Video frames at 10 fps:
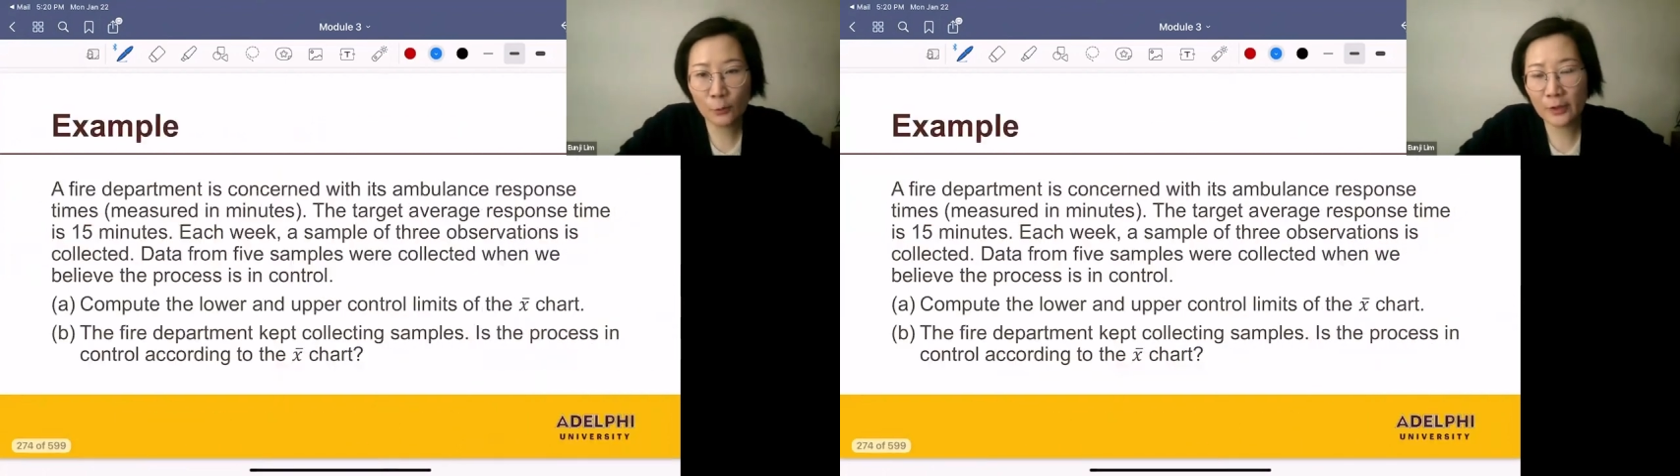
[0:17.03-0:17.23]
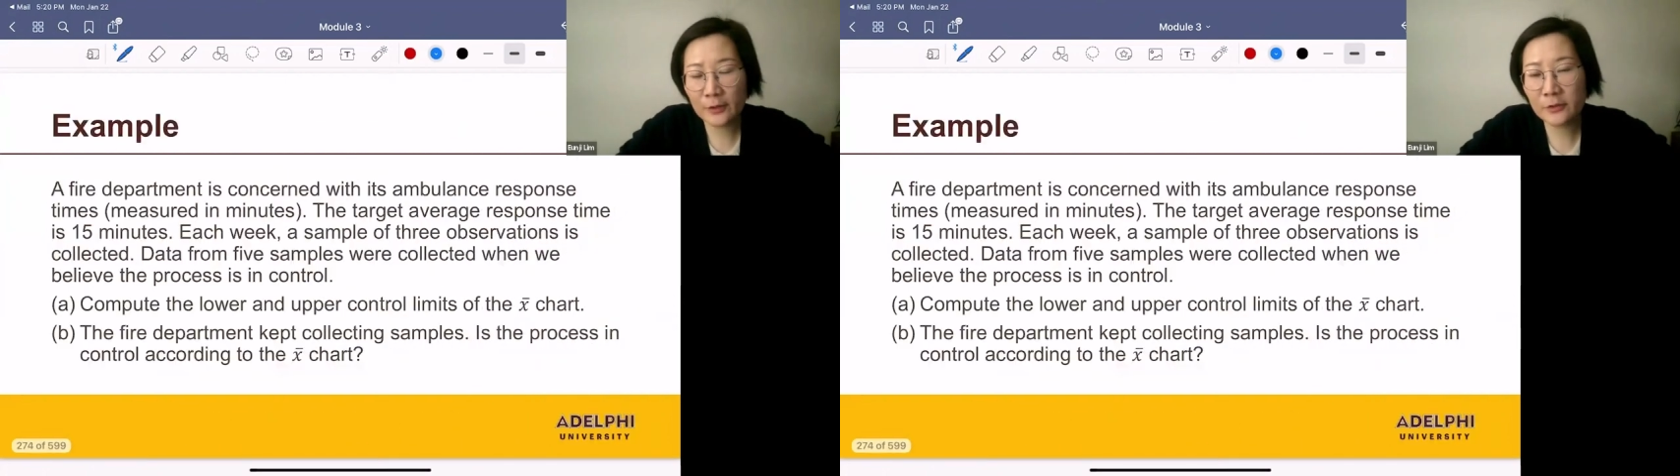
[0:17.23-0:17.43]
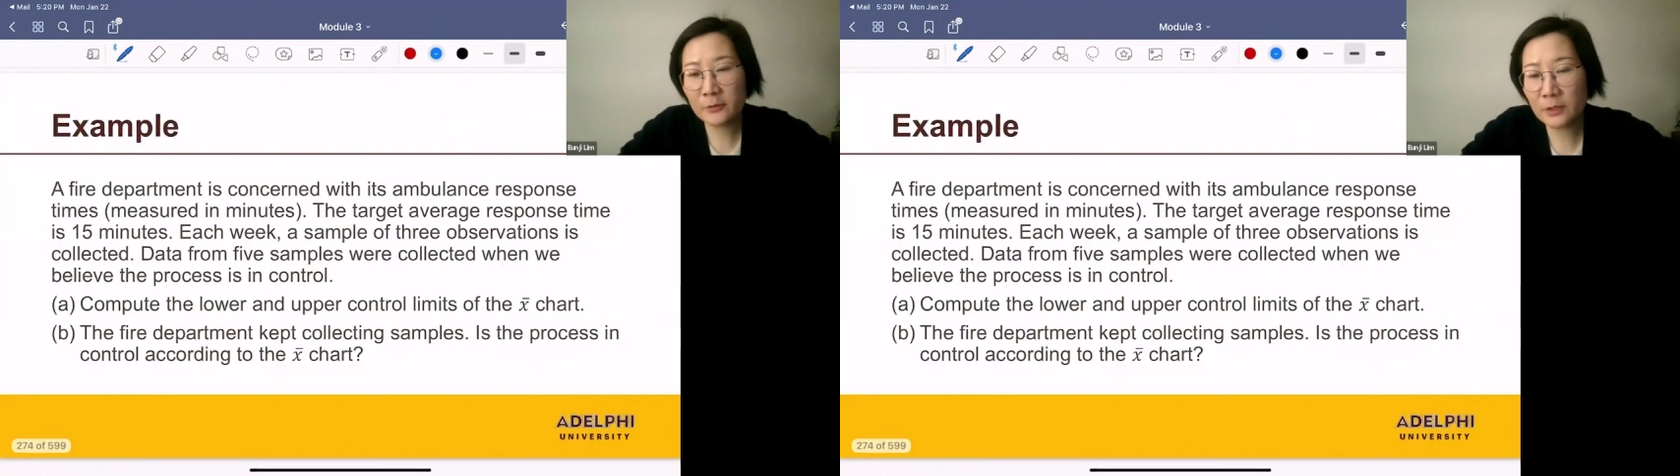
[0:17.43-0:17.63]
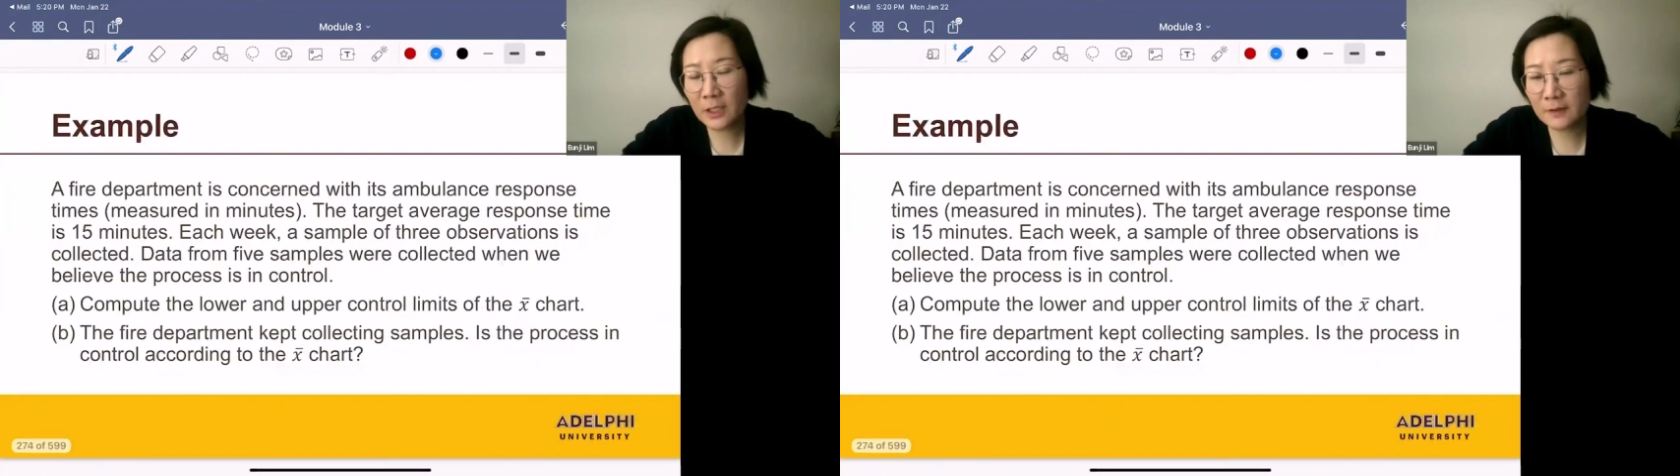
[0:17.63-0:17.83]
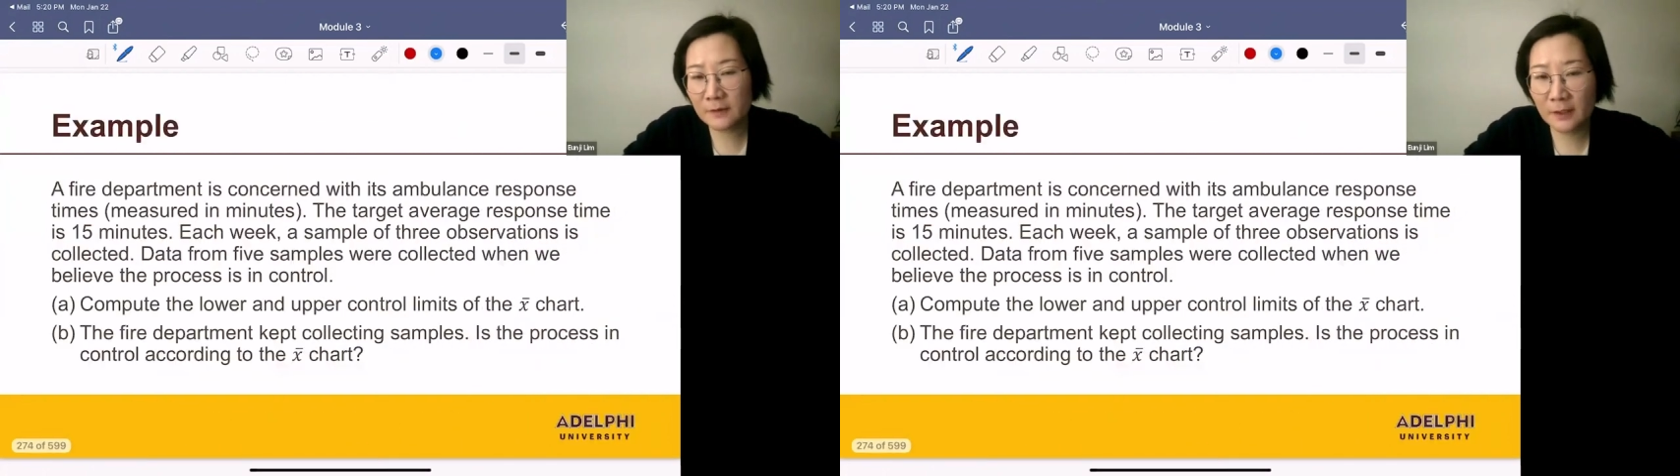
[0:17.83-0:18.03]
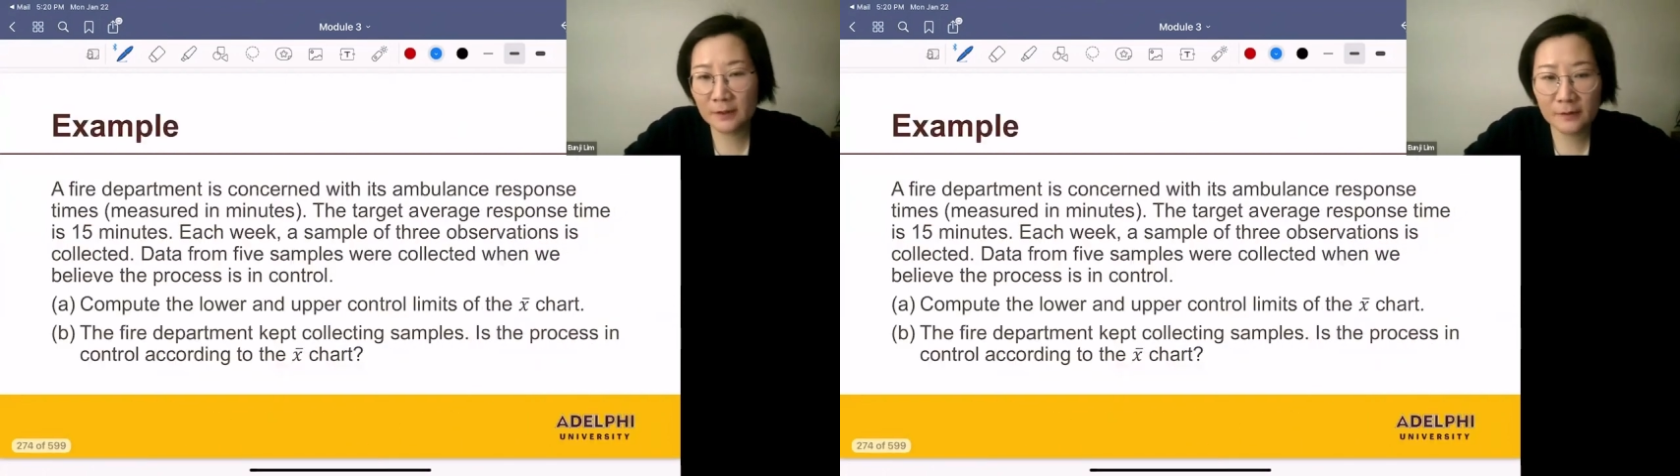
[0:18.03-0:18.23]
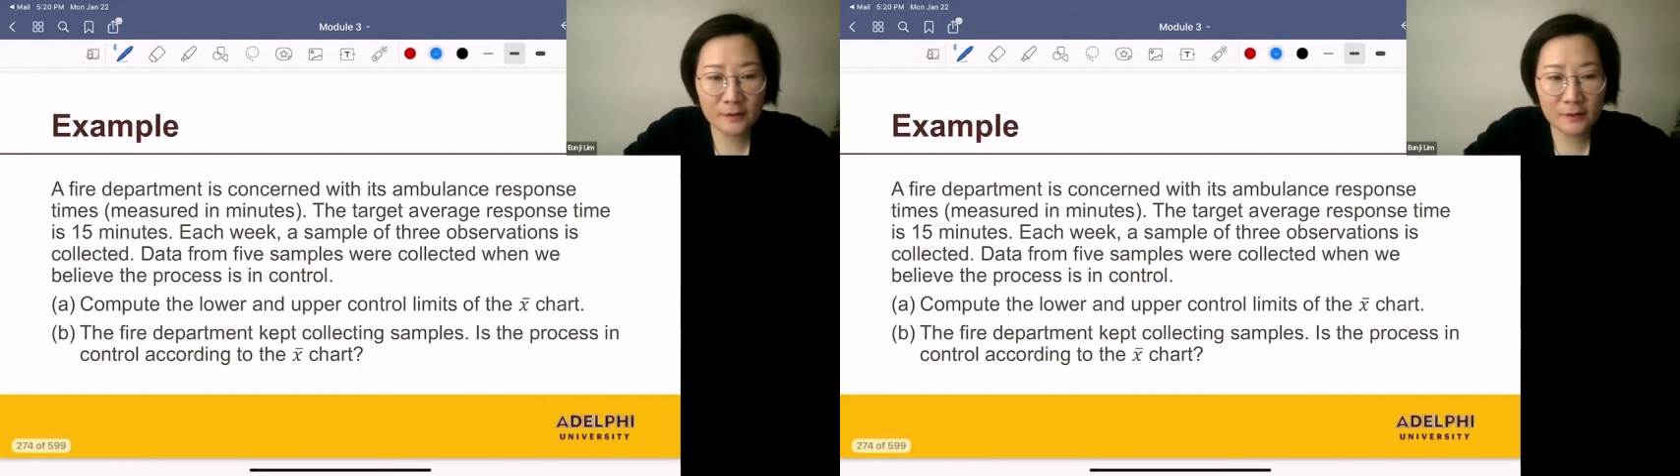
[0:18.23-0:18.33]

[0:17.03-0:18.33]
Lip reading: whether the process